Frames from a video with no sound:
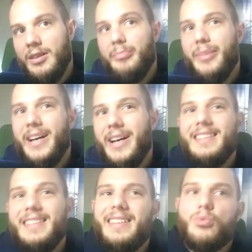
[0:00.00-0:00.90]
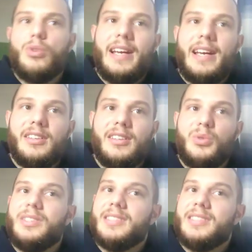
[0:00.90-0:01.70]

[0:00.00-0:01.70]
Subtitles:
but it is related to the